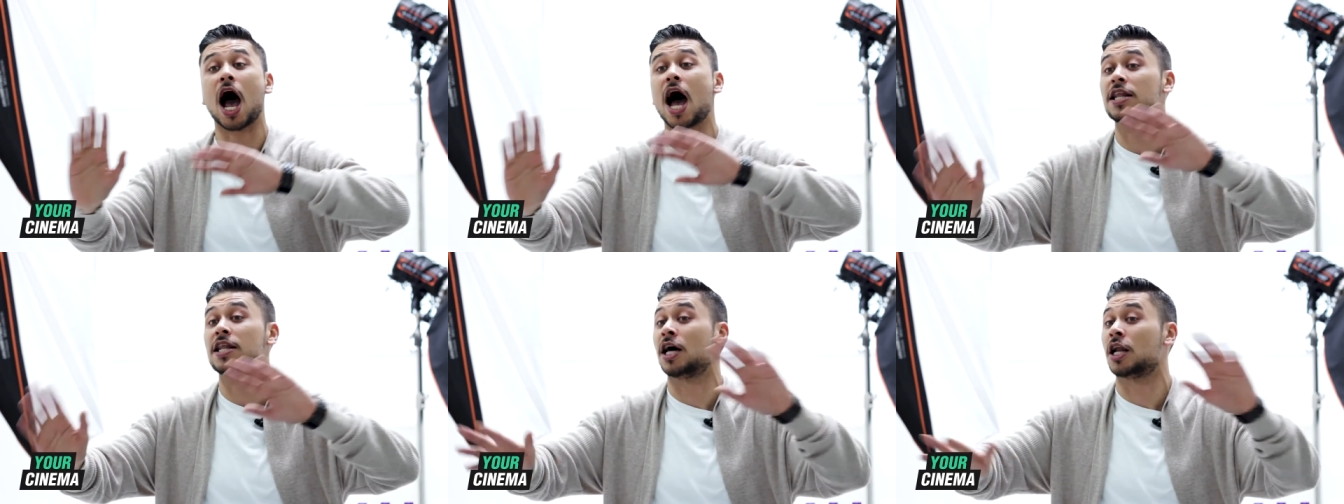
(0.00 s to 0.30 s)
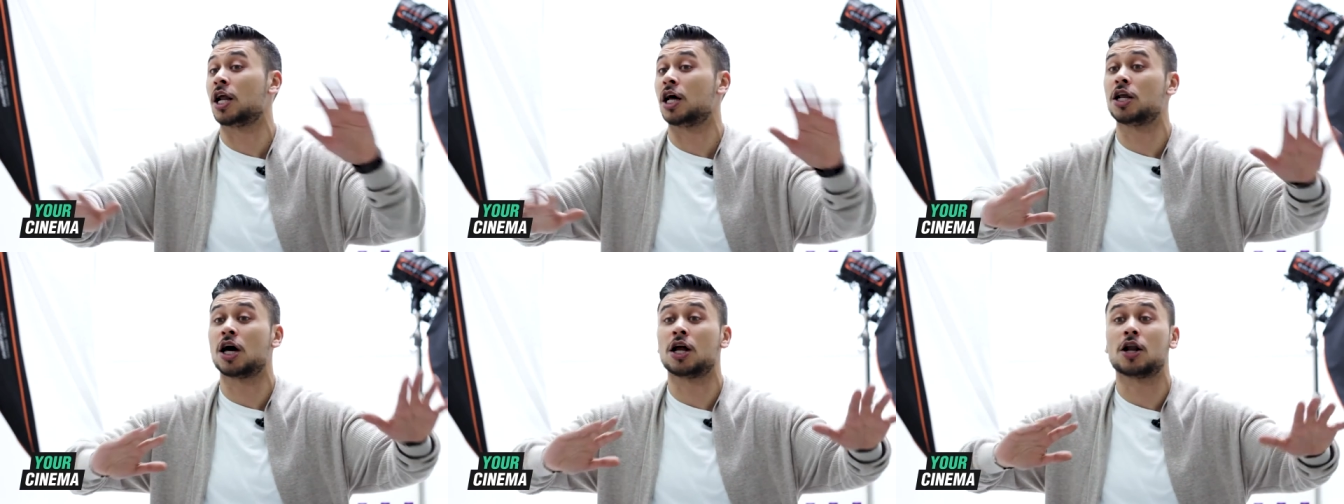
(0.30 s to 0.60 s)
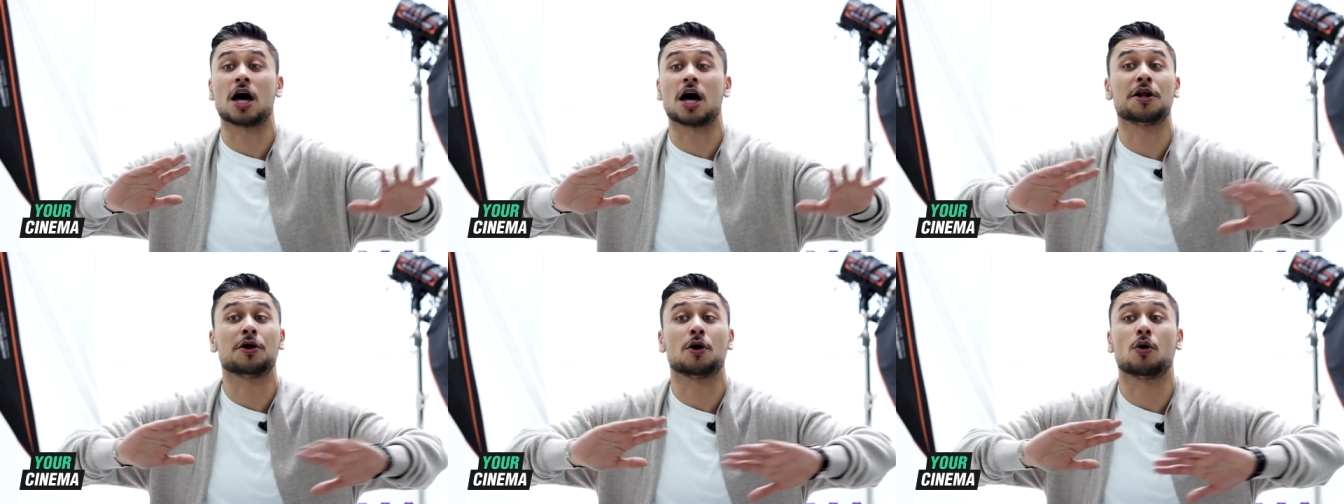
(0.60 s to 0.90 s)
I done, I
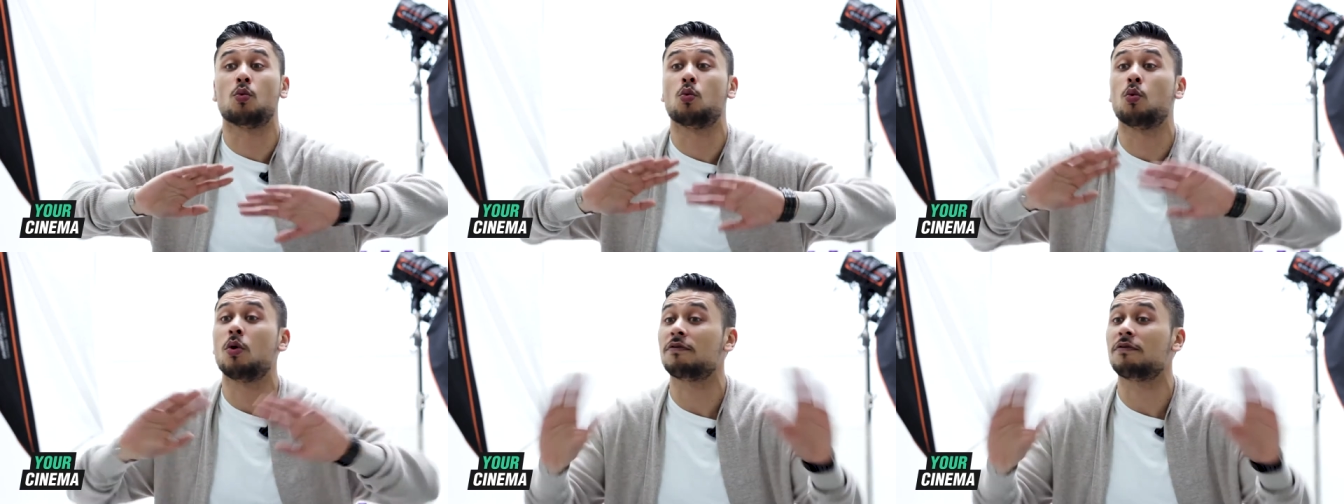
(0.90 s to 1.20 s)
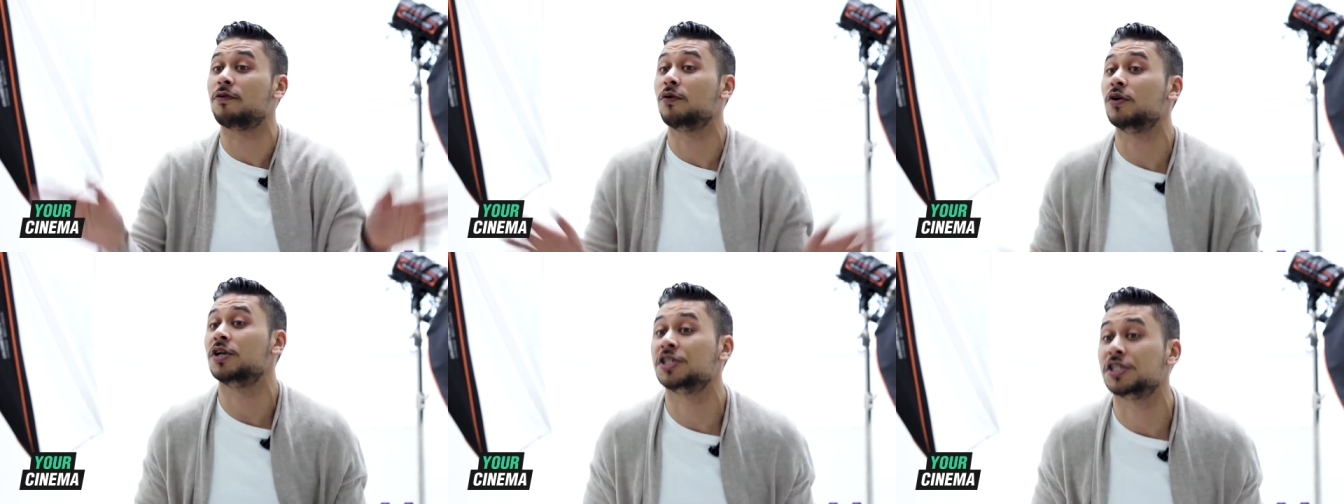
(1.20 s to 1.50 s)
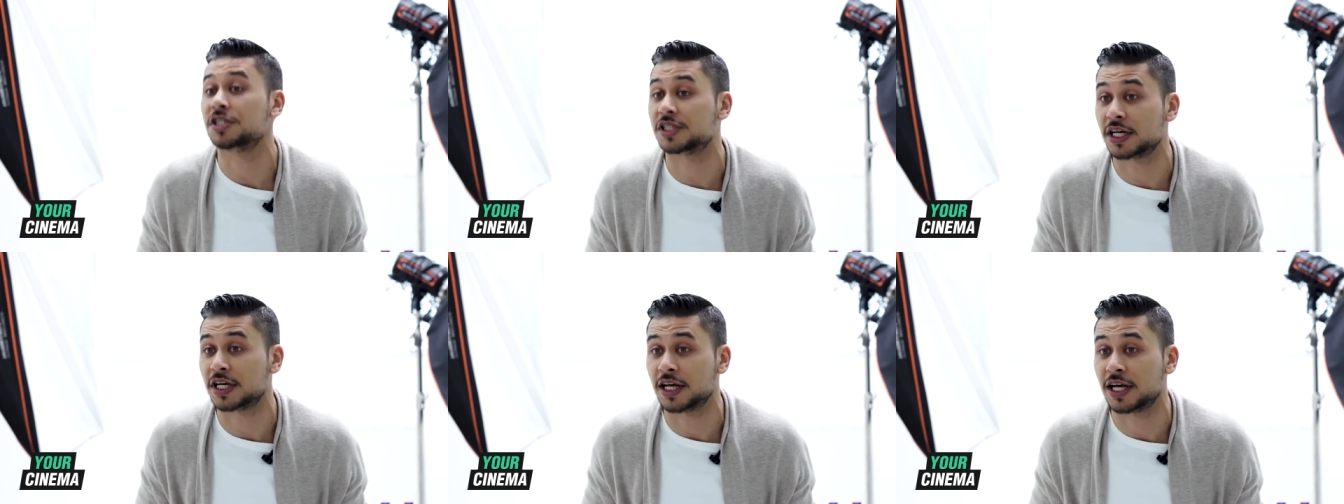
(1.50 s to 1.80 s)
done. I don't know what
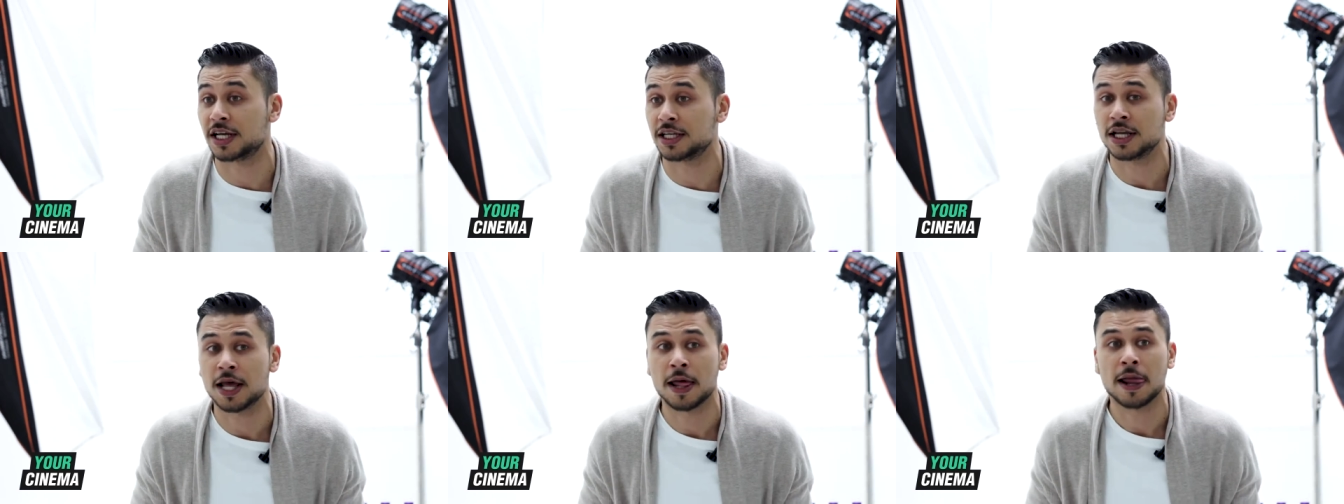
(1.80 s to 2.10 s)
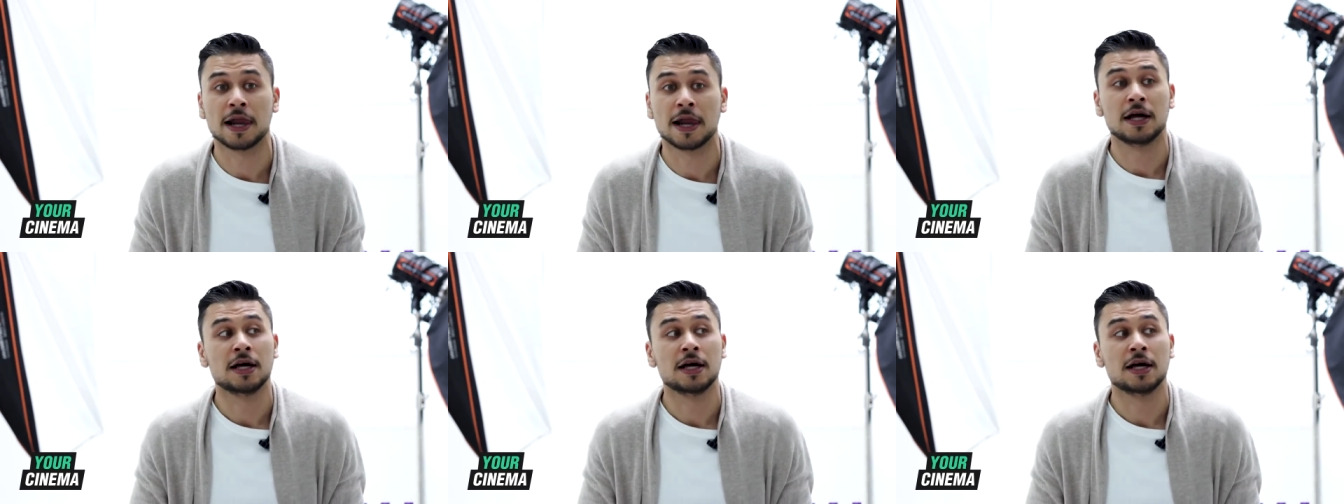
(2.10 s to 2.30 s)
foolishness I done,